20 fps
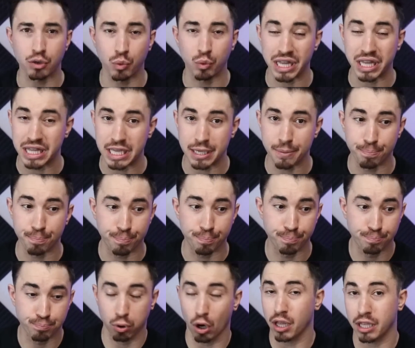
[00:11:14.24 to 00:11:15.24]
with the
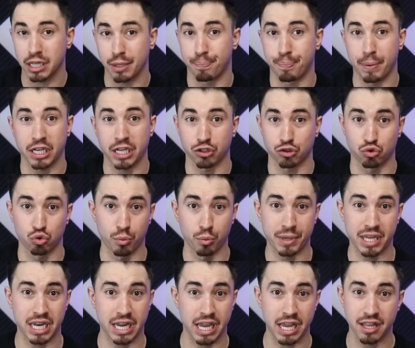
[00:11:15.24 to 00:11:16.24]
probably the biggest dual
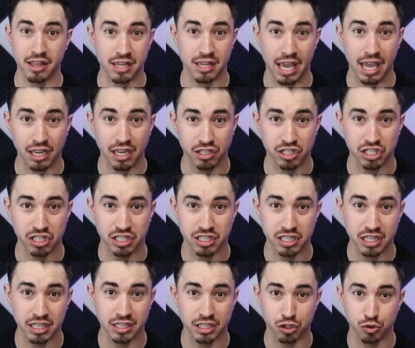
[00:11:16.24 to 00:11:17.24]
meet in the
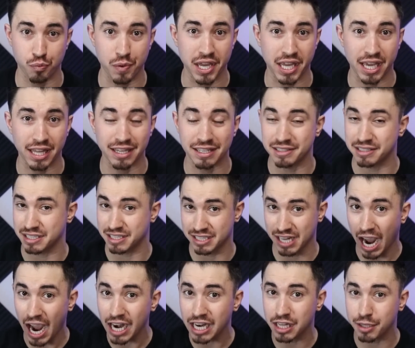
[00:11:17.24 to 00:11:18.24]
ACC this weekend that
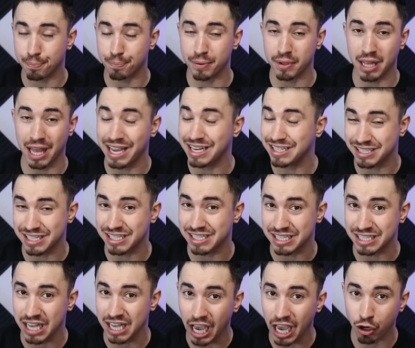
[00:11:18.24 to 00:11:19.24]
decided the
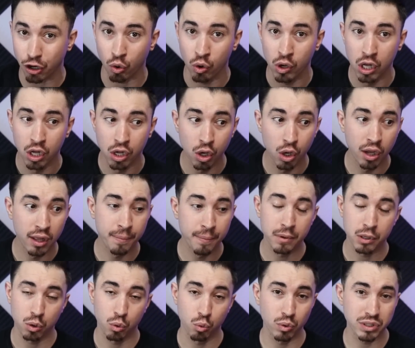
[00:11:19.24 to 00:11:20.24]
ACC title
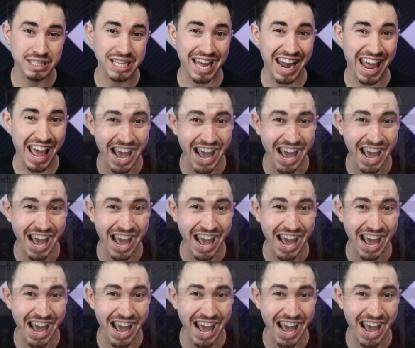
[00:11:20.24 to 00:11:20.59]
was that